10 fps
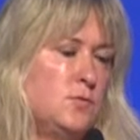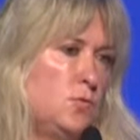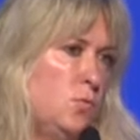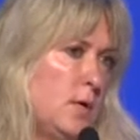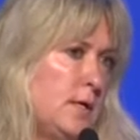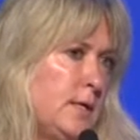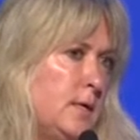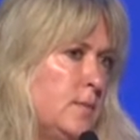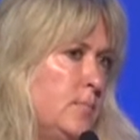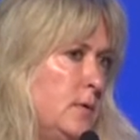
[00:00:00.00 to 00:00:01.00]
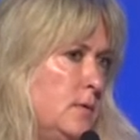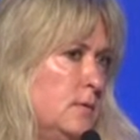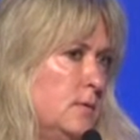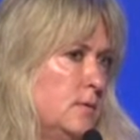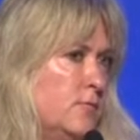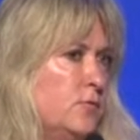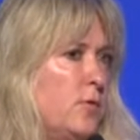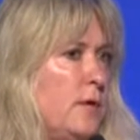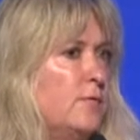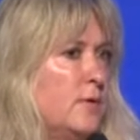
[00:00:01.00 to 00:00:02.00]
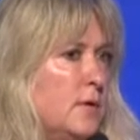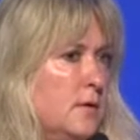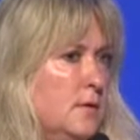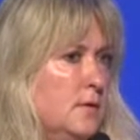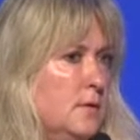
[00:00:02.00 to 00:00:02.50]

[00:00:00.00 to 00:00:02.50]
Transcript: to one gigabit of traffic,